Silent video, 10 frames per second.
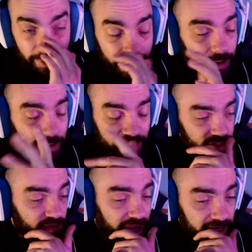He got him on the
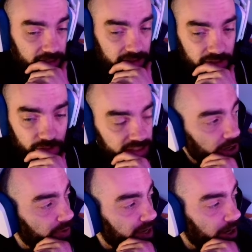straight. So he's
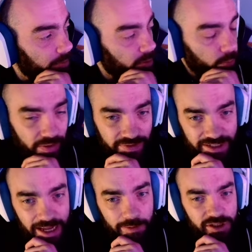going here, but we have
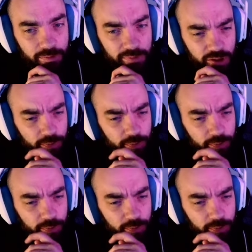established that Mr.